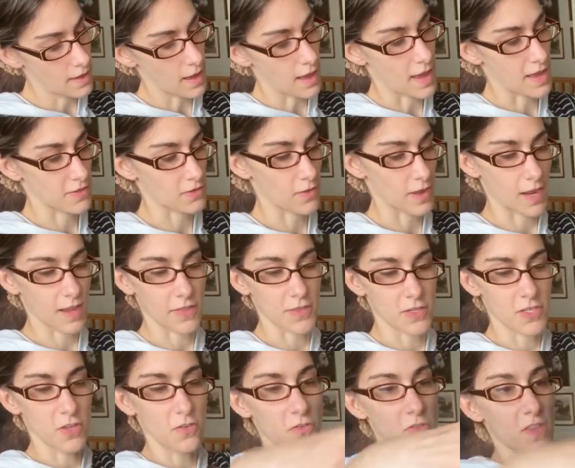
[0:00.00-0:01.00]
Uh, so I got
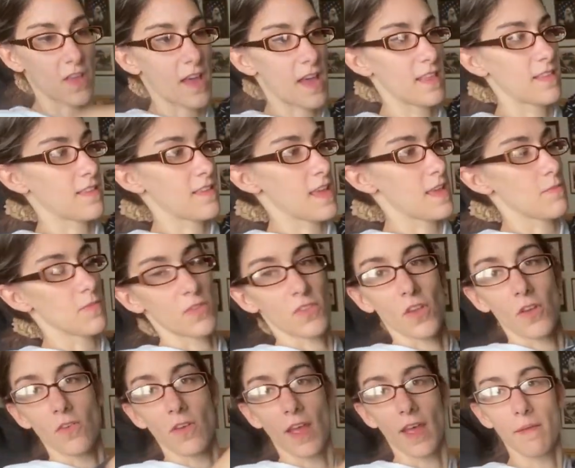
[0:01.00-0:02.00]
the two side seams
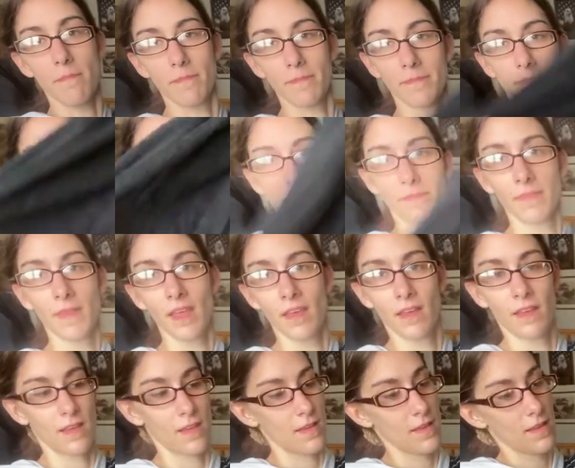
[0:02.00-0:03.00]
sewed up.
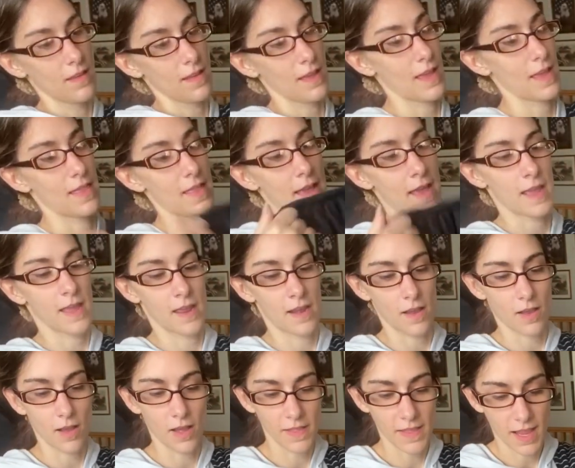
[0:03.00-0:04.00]
And
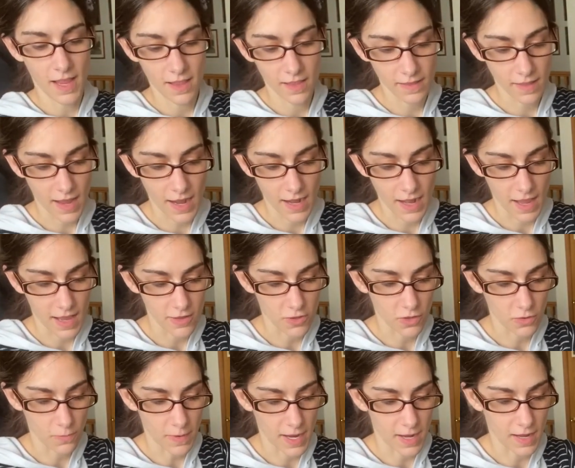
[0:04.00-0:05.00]
then on the inside, I
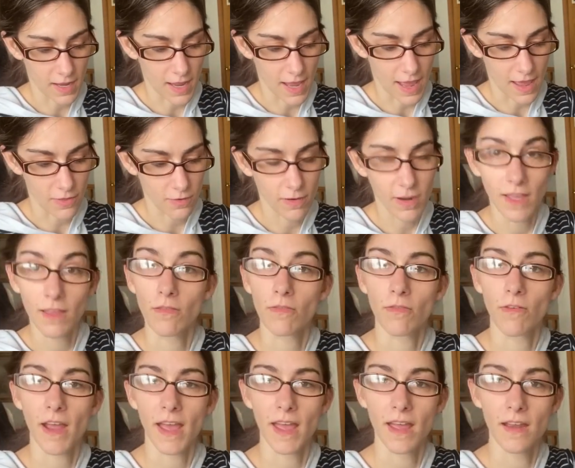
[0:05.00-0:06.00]
just ran a gathering
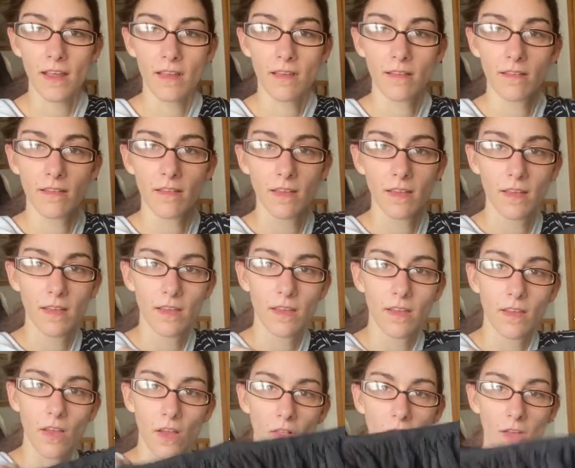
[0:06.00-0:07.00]
thread
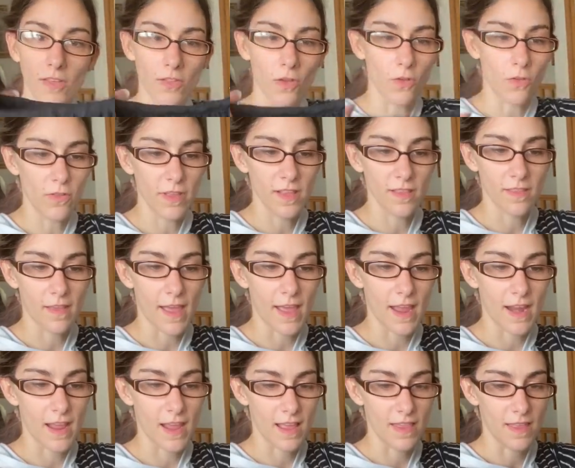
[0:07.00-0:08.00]
along the whole
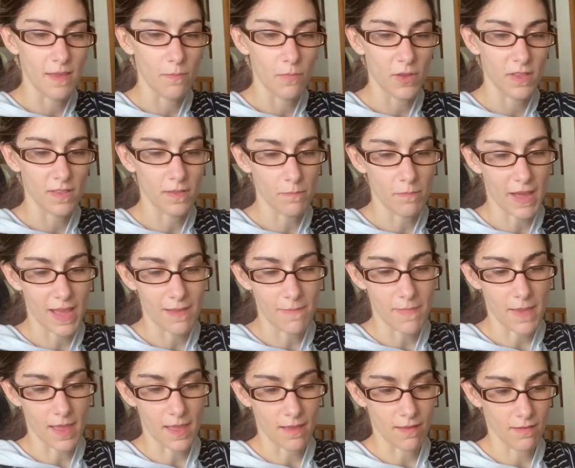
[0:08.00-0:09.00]
inside and then put some
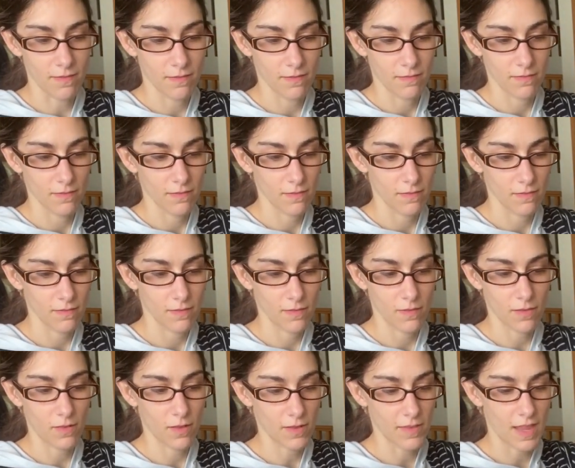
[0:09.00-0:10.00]
piping
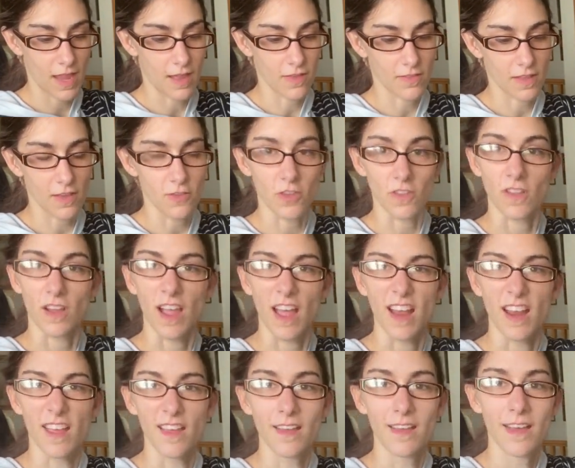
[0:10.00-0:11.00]
along the outside just to
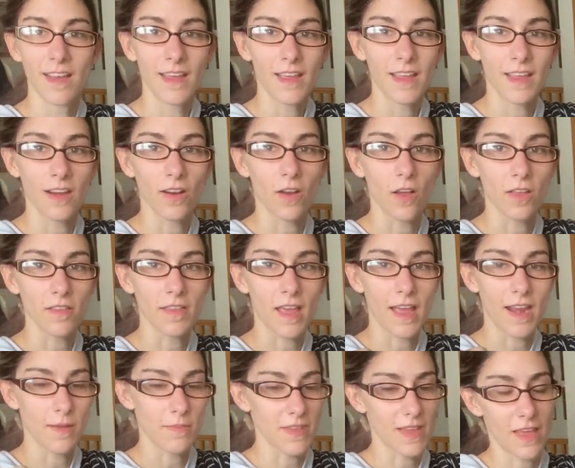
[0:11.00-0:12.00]
kind of get it all
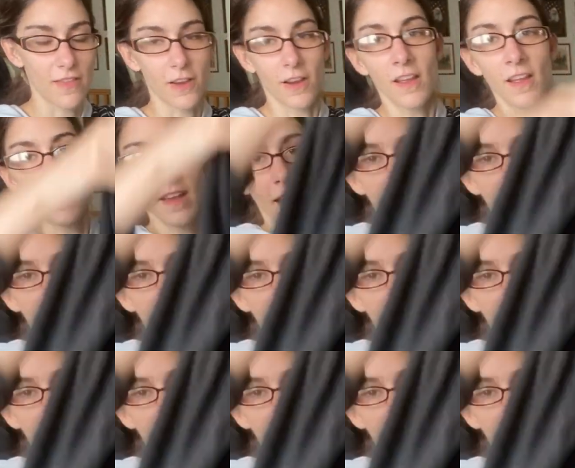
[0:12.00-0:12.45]
tied up together.